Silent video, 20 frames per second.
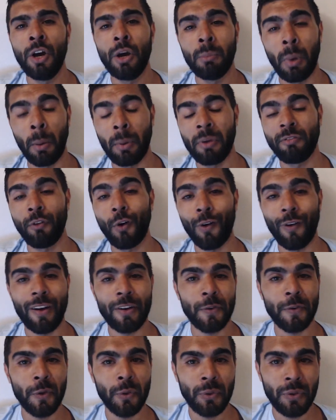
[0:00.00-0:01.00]
But before I
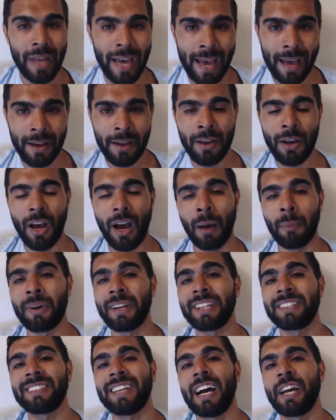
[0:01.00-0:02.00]
do that, I'm
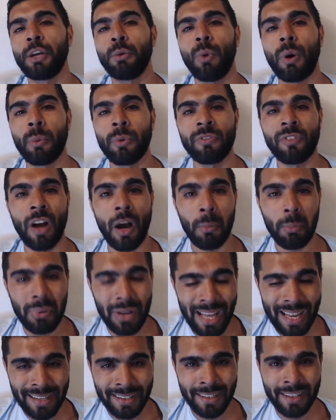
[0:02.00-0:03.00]
going to tell you what we've got
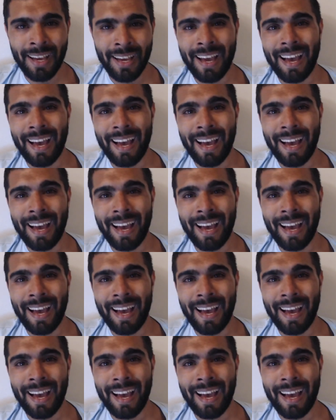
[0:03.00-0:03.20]
planned